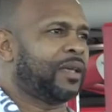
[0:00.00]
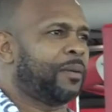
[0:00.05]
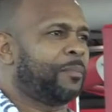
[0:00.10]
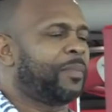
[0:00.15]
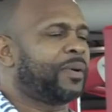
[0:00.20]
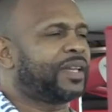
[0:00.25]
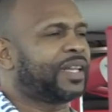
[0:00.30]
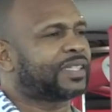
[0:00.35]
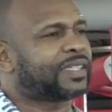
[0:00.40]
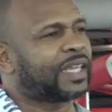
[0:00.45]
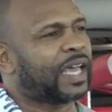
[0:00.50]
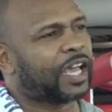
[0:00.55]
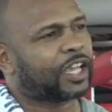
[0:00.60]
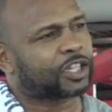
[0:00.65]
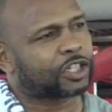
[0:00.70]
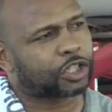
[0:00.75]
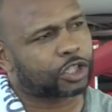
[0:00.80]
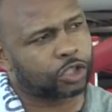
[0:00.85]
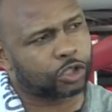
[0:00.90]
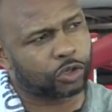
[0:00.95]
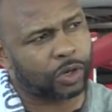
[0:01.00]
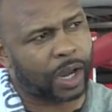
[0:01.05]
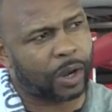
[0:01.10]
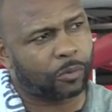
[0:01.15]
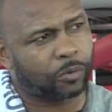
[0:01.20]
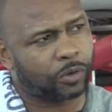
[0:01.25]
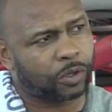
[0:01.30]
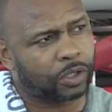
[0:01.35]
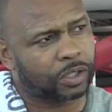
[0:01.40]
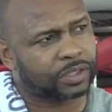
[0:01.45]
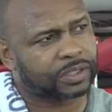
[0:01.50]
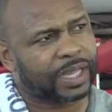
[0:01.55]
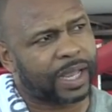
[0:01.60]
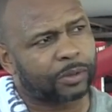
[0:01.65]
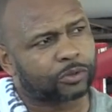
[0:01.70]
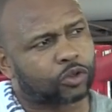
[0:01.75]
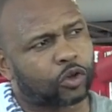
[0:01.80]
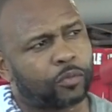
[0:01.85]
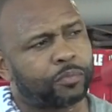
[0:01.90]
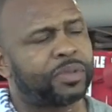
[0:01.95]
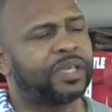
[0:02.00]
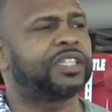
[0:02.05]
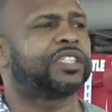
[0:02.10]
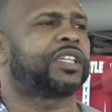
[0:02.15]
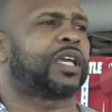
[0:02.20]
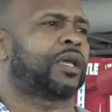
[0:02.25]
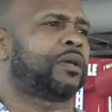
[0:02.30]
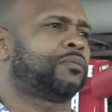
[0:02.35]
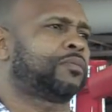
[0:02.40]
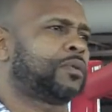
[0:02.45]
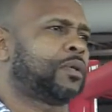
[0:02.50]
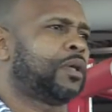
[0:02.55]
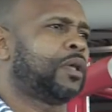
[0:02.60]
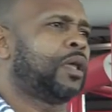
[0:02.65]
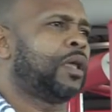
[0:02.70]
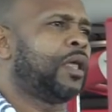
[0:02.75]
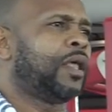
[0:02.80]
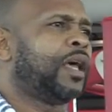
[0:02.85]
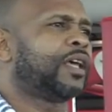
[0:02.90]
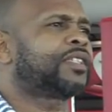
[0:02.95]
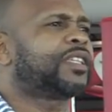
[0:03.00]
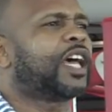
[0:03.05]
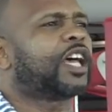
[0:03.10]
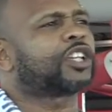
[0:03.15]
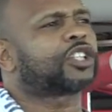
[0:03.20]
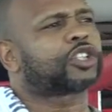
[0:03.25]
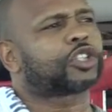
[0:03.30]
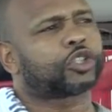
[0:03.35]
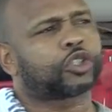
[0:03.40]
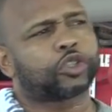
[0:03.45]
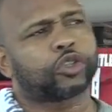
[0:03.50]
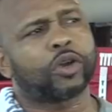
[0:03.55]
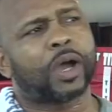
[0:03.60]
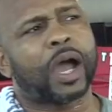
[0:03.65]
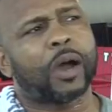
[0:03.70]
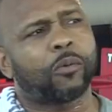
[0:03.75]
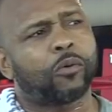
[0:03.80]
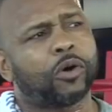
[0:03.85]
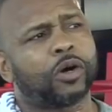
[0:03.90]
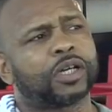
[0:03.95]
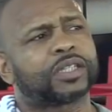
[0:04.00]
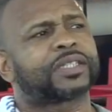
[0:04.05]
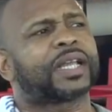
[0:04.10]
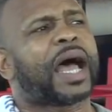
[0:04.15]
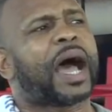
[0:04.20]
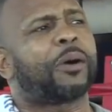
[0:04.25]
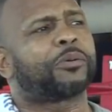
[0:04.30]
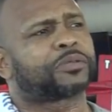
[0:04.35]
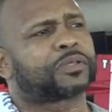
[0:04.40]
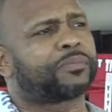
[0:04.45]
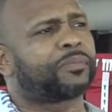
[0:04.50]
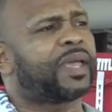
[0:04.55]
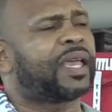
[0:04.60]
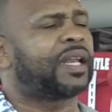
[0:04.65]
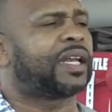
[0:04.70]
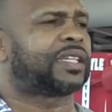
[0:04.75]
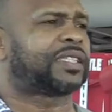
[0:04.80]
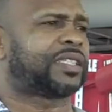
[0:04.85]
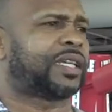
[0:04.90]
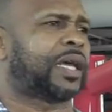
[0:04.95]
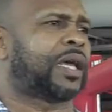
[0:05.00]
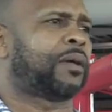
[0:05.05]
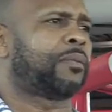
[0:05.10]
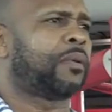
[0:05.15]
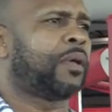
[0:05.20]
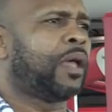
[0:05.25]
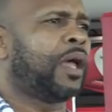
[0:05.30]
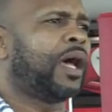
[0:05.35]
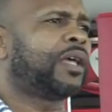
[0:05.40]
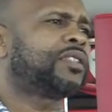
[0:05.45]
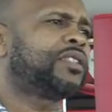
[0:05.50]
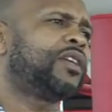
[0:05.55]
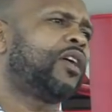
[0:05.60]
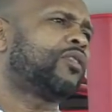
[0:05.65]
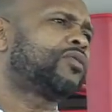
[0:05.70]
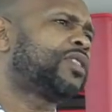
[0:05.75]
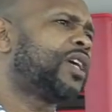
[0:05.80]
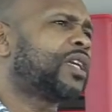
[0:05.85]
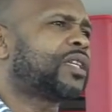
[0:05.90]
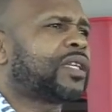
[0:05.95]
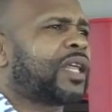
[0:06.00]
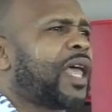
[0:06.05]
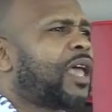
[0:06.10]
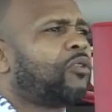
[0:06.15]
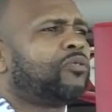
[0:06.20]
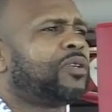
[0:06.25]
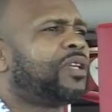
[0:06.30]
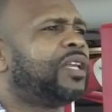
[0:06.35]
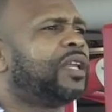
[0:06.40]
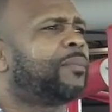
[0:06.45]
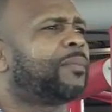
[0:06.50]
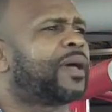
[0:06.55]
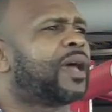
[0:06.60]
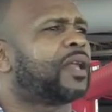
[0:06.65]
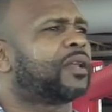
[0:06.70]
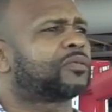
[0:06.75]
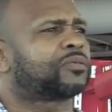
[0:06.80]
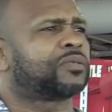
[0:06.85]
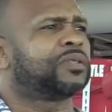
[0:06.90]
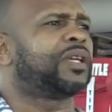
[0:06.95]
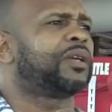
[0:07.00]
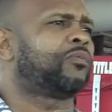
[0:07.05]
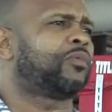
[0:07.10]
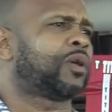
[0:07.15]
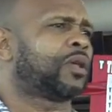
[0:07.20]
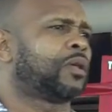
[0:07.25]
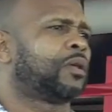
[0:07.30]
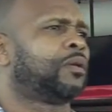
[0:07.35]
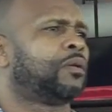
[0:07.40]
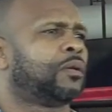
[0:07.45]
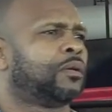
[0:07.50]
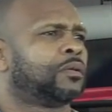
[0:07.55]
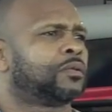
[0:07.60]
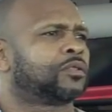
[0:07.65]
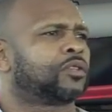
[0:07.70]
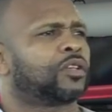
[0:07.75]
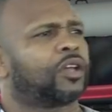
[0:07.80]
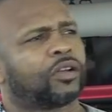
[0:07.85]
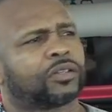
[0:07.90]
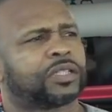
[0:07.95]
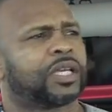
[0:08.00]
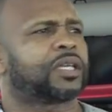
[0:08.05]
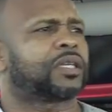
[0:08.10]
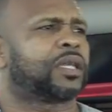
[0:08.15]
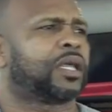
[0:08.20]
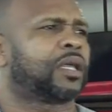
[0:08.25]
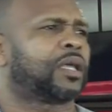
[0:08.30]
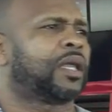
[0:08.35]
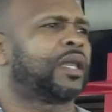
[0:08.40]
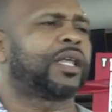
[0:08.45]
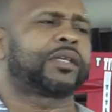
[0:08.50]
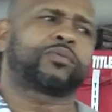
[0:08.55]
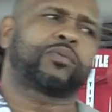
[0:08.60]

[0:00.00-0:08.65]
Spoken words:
But that's how sure I was that I was going to beat James. That's how sure I was that I was the man at the time. I said, y'all take that. I ain't going to need them head ups from anyone. So y'all take that. And that's